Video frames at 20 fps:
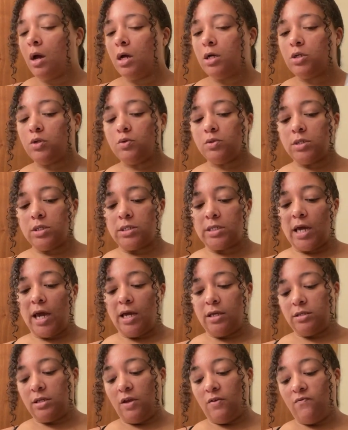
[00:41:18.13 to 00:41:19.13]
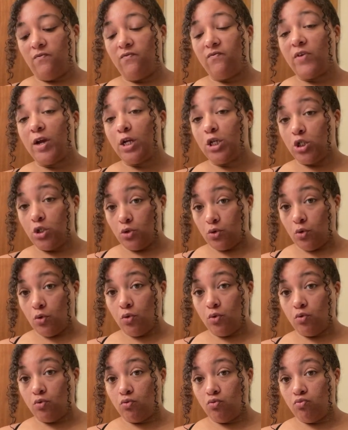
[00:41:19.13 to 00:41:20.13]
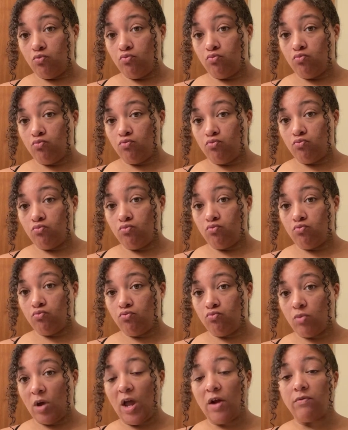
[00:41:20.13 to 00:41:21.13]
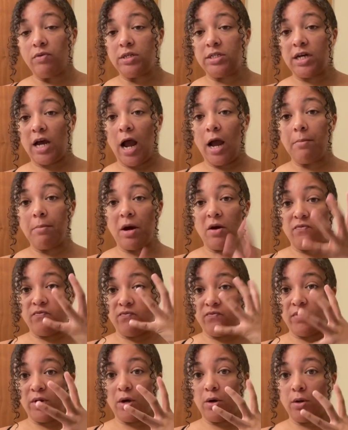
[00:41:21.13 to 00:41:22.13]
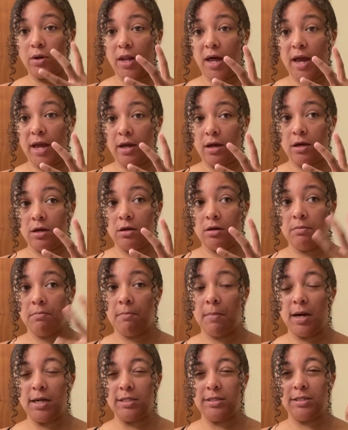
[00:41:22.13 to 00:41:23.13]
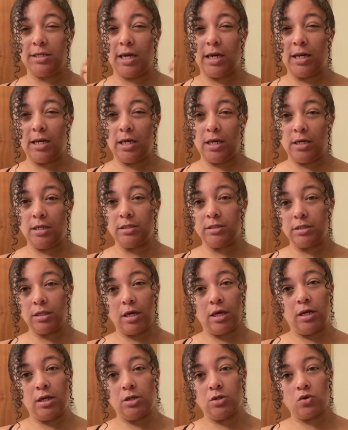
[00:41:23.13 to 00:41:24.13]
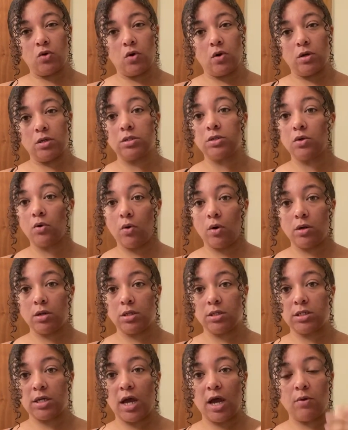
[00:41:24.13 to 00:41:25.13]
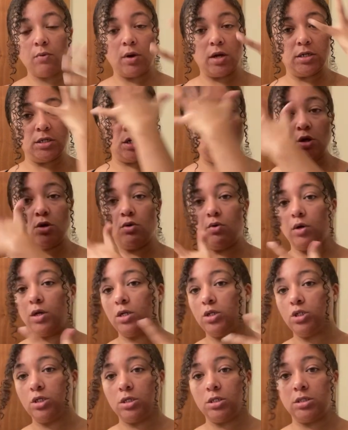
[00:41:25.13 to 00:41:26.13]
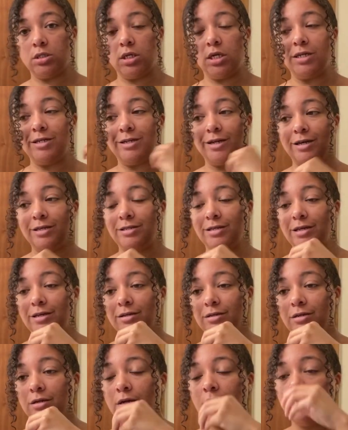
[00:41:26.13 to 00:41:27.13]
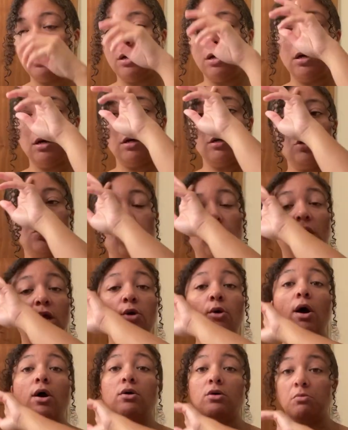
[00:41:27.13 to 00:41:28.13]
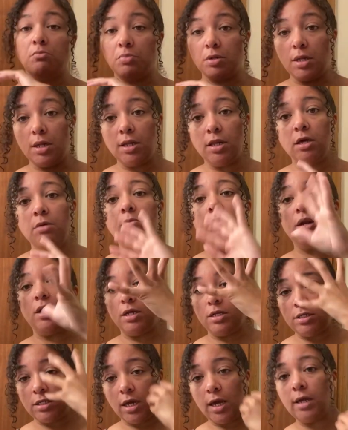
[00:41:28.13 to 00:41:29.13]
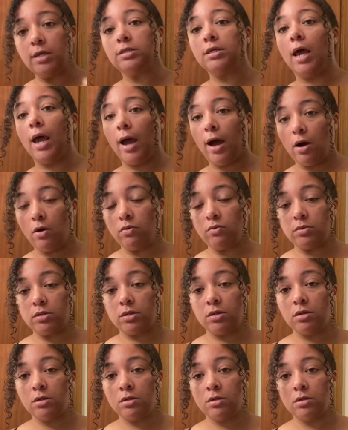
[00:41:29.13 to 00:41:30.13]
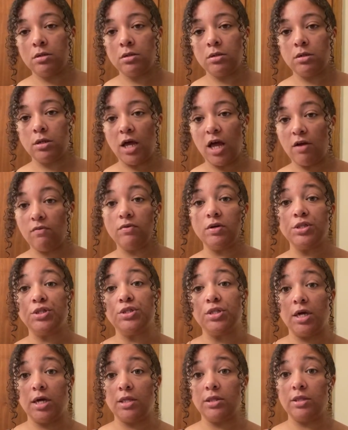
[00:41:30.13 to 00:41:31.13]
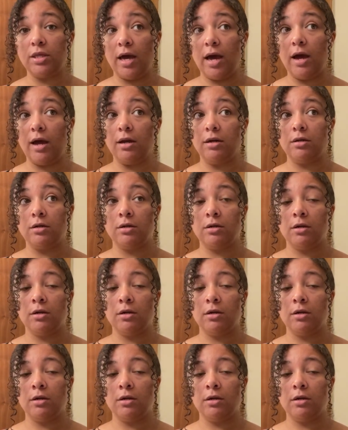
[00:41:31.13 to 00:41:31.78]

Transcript: use this as a facial every time I feel like my skin is leaning towards the oily side. When I tell you it just, it doesn't dry you out completely, but it takes out everything that